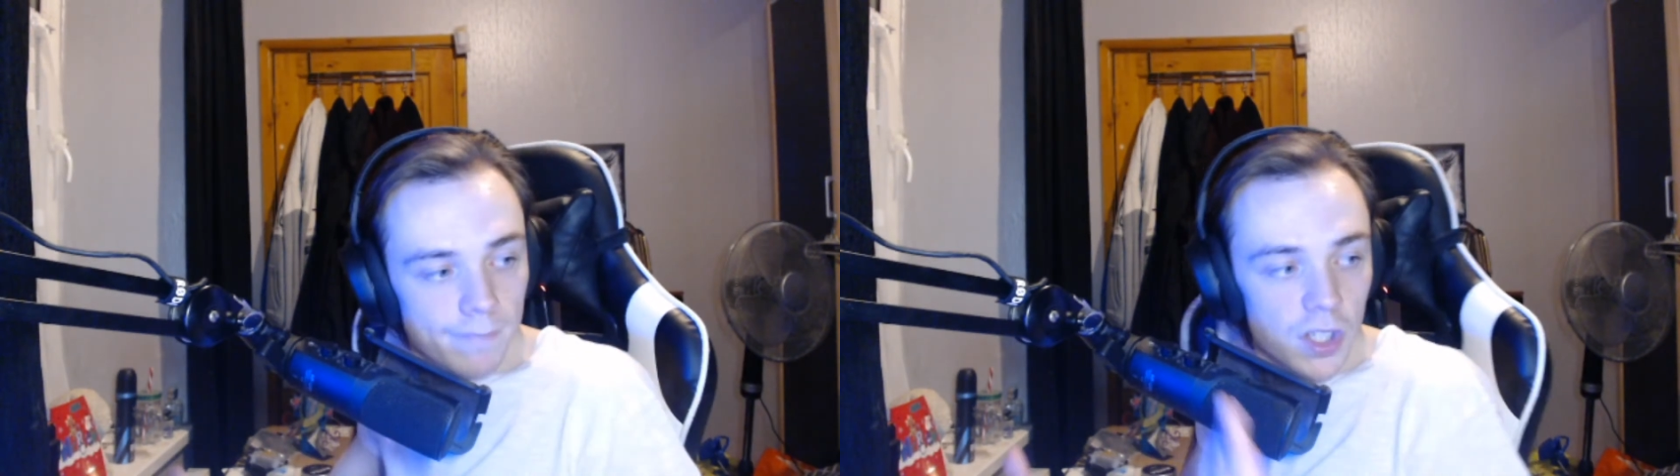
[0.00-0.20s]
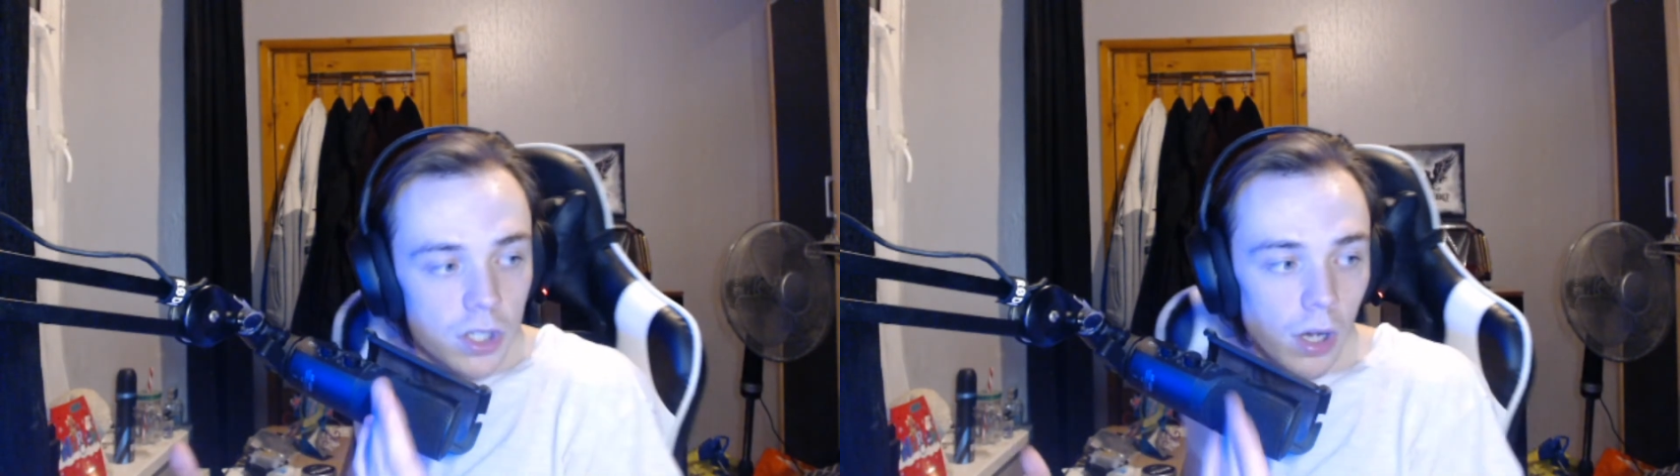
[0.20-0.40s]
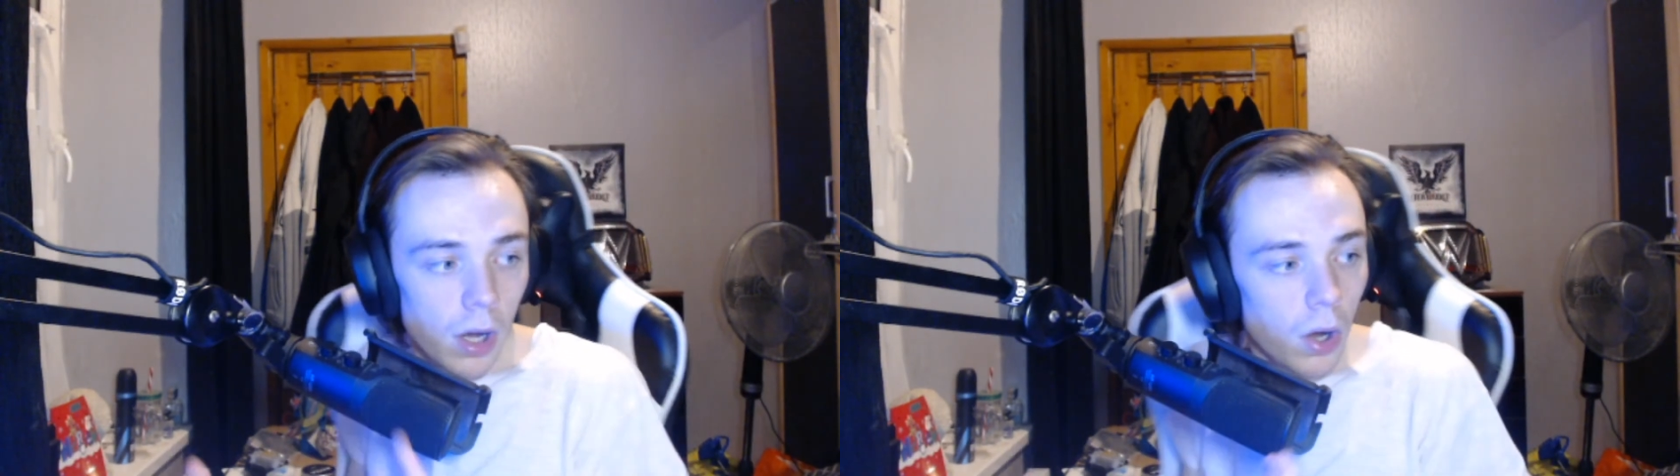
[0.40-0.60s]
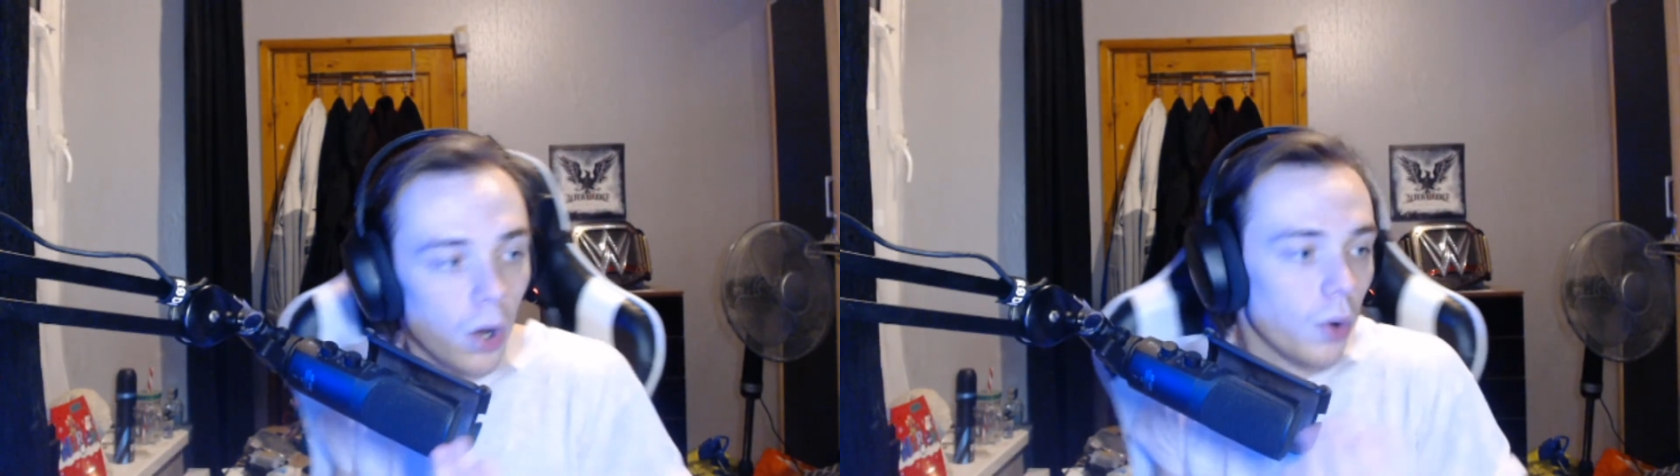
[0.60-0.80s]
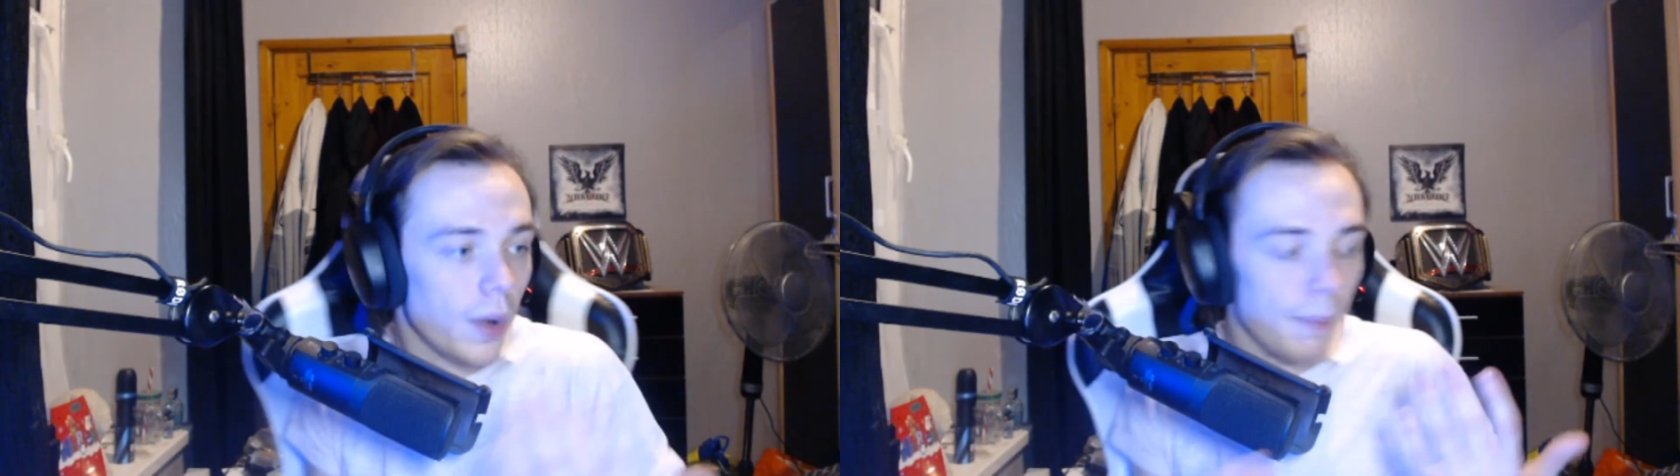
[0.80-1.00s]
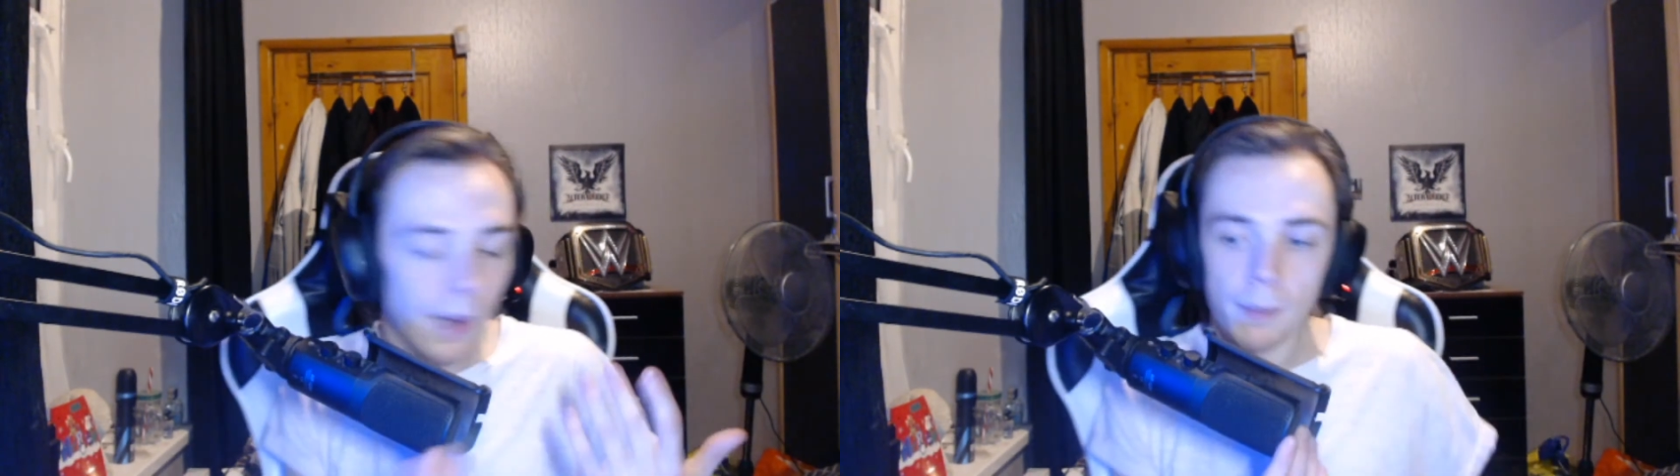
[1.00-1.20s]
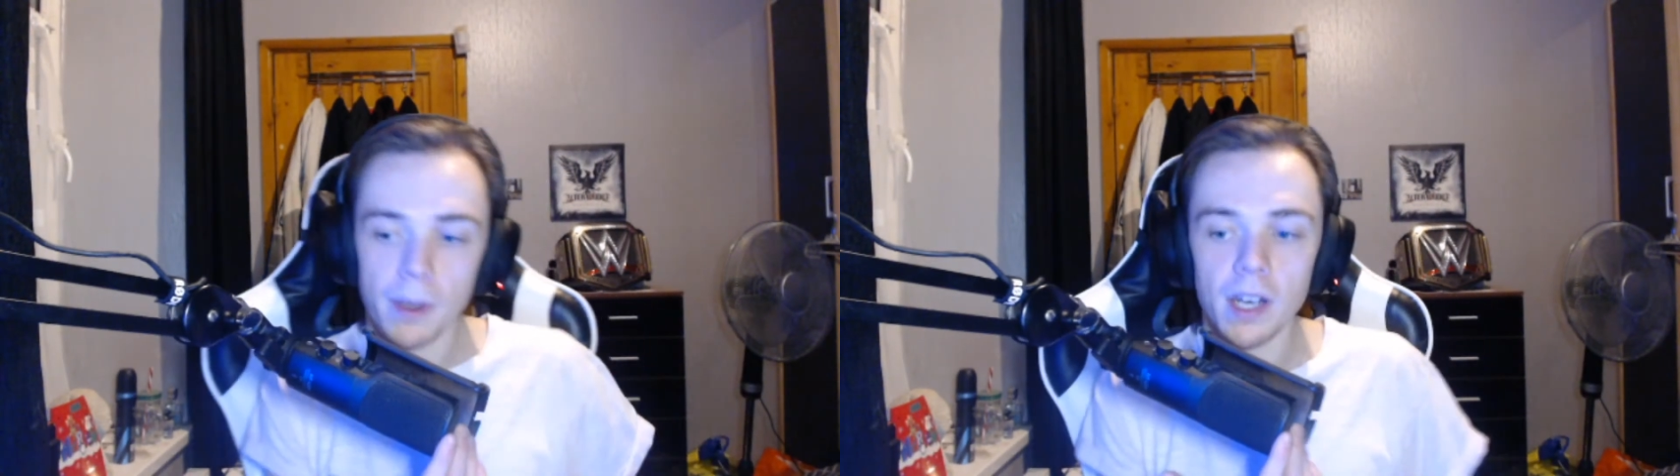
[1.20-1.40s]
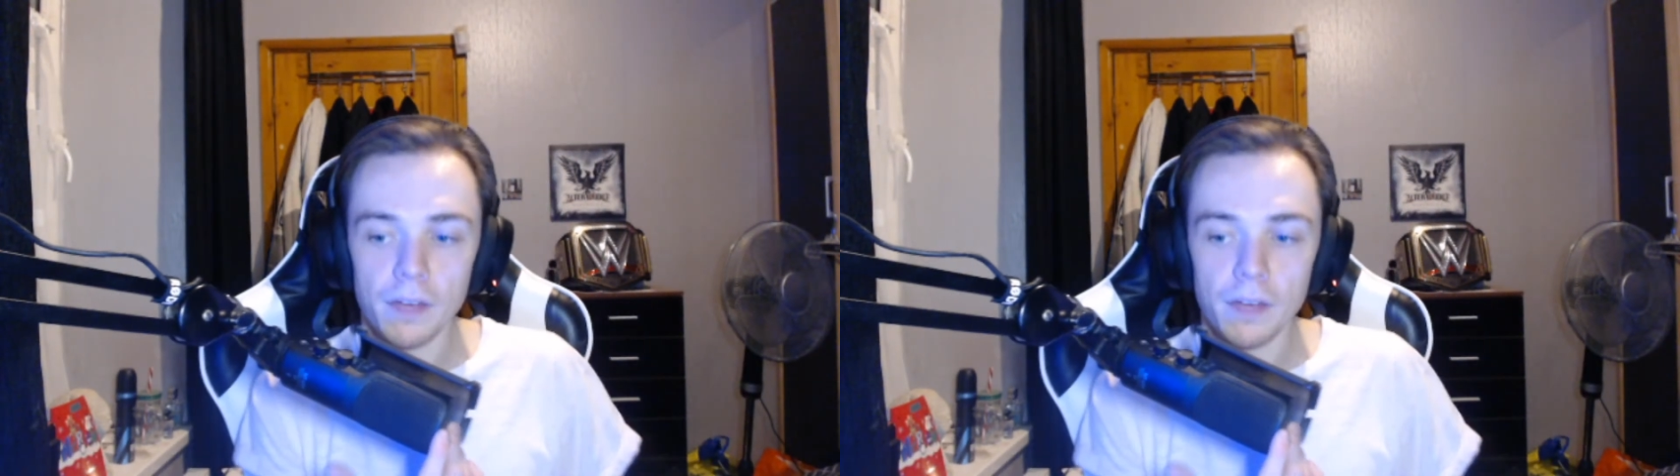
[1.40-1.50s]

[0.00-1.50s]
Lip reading: So, in my opinion,